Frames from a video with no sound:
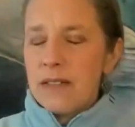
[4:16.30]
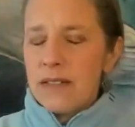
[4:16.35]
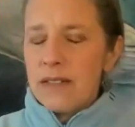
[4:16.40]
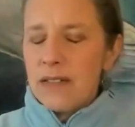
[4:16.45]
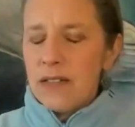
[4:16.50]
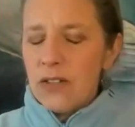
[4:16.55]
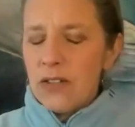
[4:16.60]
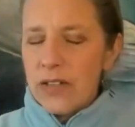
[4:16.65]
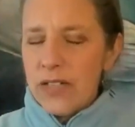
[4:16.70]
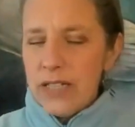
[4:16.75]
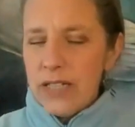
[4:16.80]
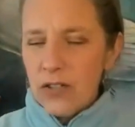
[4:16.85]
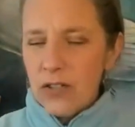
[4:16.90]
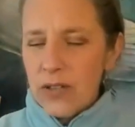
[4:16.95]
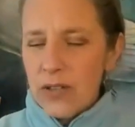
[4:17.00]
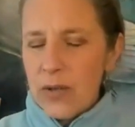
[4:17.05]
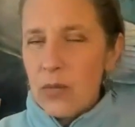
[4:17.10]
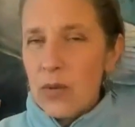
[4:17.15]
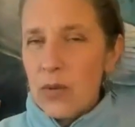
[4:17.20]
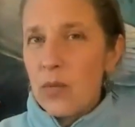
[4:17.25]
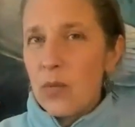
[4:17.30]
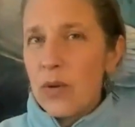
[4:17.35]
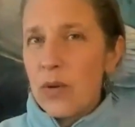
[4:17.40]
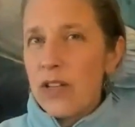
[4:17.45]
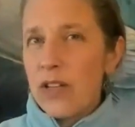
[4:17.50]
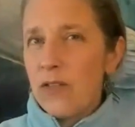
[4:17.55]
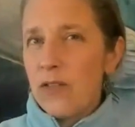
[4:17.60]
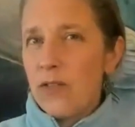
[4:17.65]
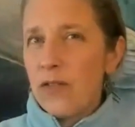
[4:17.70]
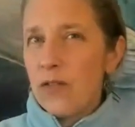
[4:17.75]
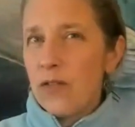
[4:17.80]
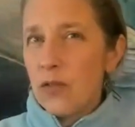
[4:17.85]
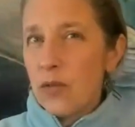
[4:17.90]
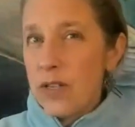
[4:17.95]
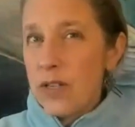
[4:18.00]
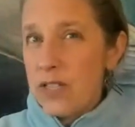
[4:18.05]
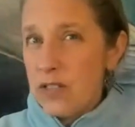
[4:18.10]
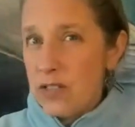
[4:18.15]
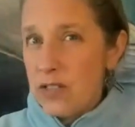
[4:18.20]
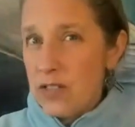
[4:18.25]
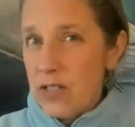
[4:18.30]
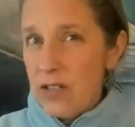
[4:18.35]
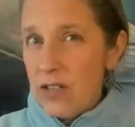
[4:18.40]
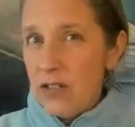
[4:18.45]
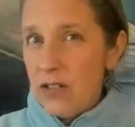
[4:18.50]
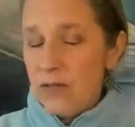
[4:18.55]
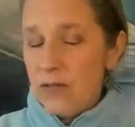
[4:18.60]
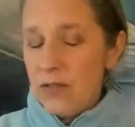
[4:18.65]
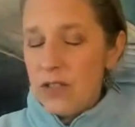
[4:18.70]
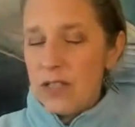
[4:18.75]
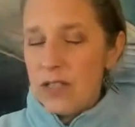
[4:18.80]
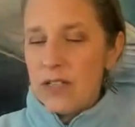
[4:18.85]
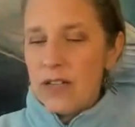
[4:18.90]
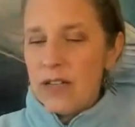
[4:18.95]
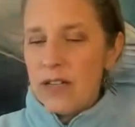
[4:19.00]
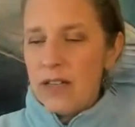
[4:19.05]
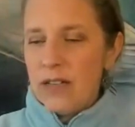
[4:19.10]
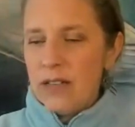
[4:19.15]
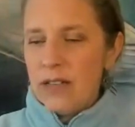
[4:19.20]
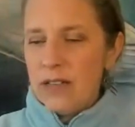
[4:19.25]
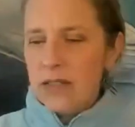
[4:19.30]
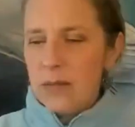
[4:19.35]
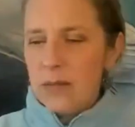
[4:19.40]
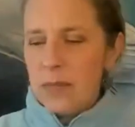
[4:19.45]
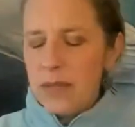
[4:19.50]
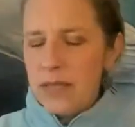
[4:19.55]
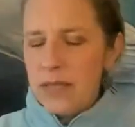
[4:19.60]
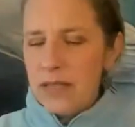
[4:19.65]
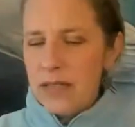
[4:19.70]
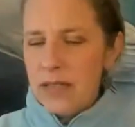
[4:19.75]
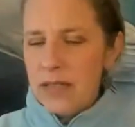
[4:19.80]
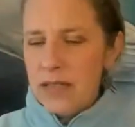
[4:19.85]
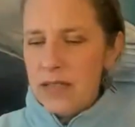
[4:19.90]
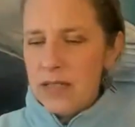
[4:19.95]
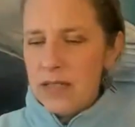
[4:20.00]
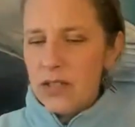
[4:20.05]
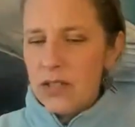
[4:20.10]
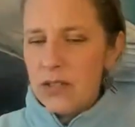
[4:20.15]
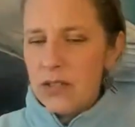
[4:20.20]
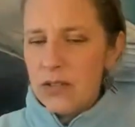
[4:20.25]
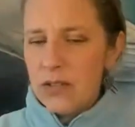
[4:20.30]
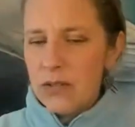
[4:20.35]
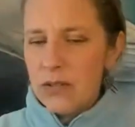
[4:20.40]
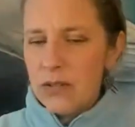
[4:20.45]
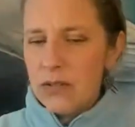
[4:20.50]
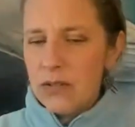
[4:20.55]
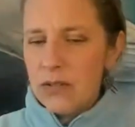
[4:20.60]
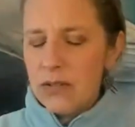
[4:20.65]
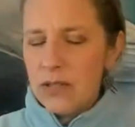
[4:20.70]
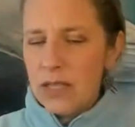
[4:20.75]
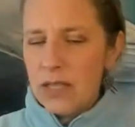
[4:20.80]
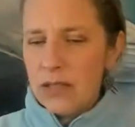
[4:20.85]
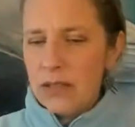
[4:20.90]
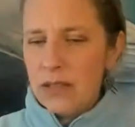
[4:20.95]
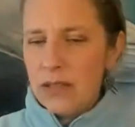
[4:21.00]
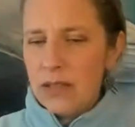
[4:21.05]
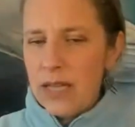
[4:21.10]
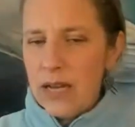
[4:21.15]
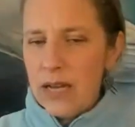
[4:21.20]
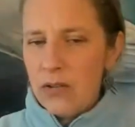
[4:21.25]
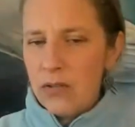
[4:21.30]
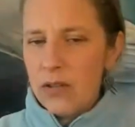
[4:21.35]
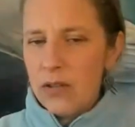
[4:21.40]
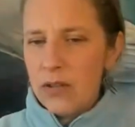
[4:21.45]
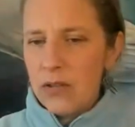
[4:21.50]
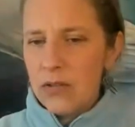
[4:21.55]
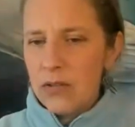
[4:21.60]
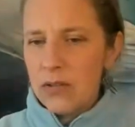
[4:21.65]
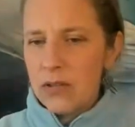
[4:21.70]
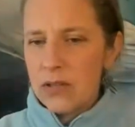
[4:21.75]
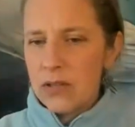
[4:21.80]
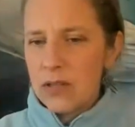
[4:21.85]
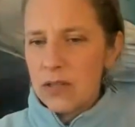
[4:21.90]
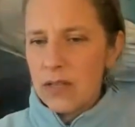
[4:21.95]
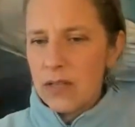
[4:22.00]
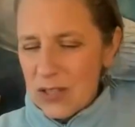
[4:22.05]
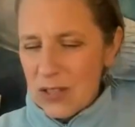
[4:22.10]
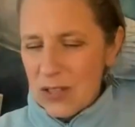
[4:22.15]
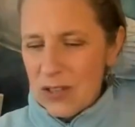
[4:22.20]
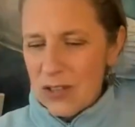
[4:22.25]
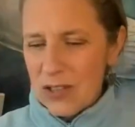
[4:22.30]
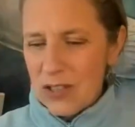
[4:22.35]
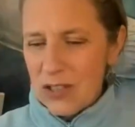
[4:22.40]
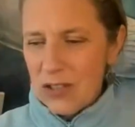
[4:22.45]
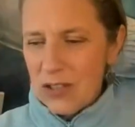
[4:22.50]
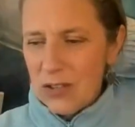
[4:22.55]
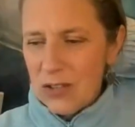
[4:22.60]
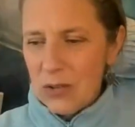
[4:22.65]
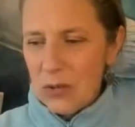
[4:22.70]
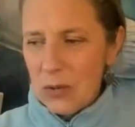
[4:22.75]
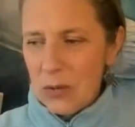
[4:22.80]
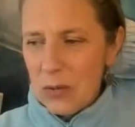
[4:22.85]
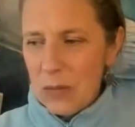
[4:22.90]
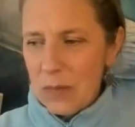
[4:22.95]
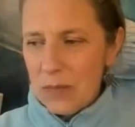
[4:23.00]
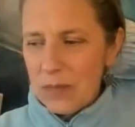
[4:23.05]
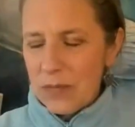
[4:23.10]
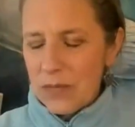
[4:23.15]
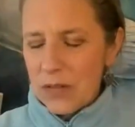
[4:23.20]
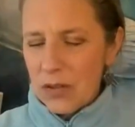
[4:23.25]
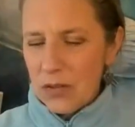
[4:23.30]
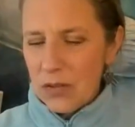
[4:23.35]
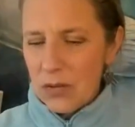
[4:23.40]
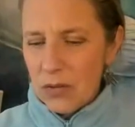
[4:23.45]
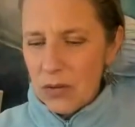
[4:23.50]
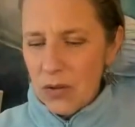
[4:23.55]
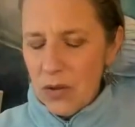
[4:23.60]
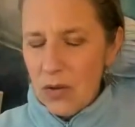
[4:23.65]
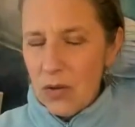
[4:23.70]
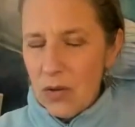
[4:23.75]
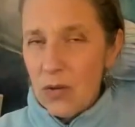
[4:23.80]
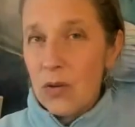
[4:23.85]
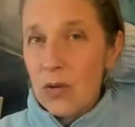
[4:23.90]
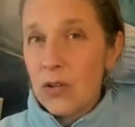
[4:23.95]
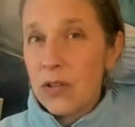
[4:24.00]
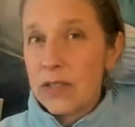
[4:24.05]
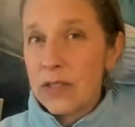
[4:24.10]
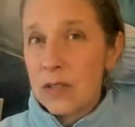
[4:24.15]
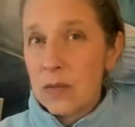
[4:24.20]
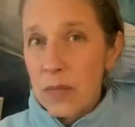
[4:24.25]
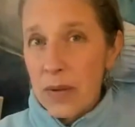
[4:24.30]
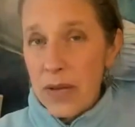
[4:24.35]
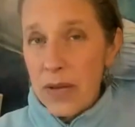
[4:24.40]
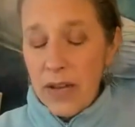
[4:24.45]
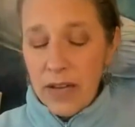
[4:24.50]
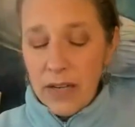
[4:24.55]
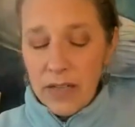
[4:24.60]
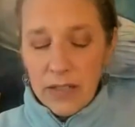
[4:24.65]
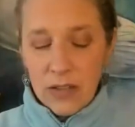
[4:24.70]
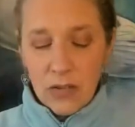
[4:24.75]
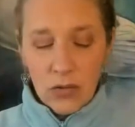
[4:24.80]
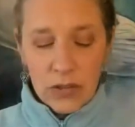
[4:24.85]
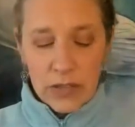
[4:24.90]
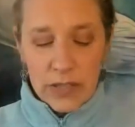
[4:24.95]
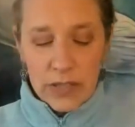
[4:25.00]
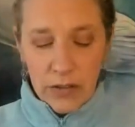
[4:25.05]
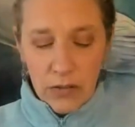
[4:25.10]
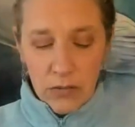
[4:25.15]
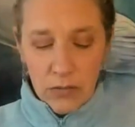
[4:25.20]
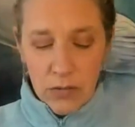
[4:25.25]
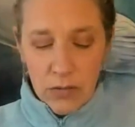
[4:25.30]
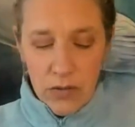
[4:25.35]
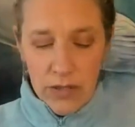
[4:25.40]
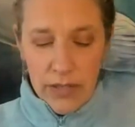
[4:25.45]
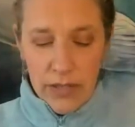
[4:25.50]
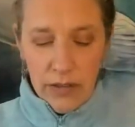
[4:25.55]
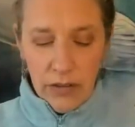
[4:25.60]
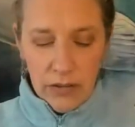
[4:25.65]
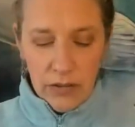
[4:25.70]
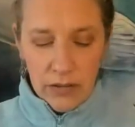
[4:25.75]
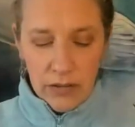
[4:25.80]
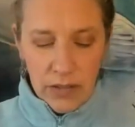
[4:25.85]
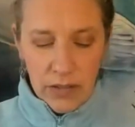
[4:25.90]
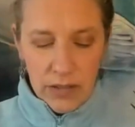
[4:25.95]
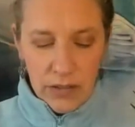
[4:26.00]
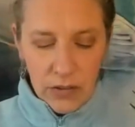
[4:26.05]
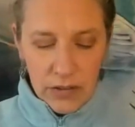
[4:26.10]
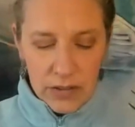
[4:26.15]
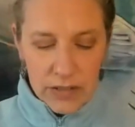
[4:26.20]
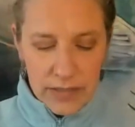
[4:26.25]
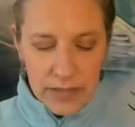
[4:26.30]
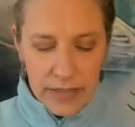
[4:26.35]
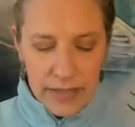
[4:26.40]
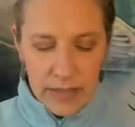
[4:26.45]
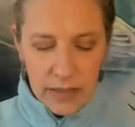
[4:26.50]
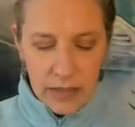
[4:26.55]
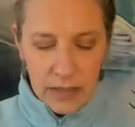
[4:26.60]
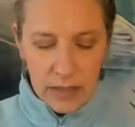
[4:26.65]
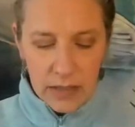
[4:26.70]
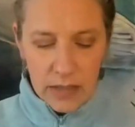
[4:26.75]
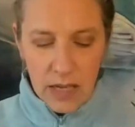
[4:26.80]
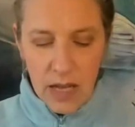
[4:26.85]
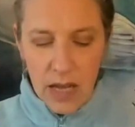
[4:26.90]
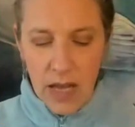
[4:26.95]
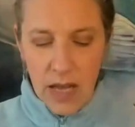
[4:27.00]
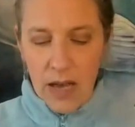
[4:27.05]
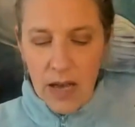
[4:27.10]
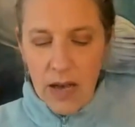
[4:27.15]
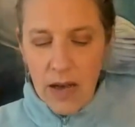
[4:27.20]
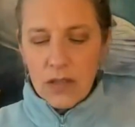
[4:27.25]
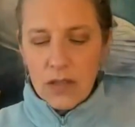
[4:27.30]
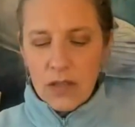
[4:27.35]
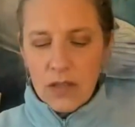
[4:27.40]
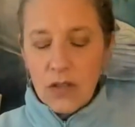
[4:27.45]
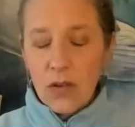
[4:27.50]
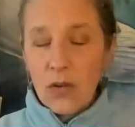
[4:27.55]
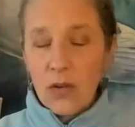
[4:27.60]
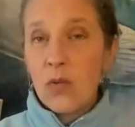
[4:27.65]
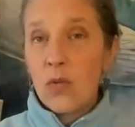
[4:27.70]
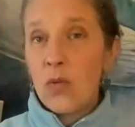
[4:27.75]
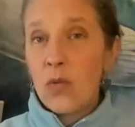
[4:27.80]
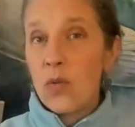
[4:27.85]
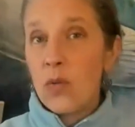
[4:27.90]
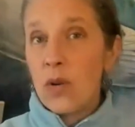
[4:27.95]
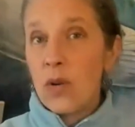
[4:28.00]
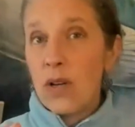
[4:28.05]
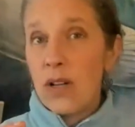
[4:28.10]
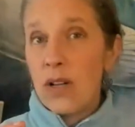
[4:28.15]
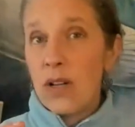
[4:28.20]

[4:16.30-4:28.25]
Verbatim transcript: you know, integrate what we've received and begin to allow those to start to grow or expand or take root in our psyches. So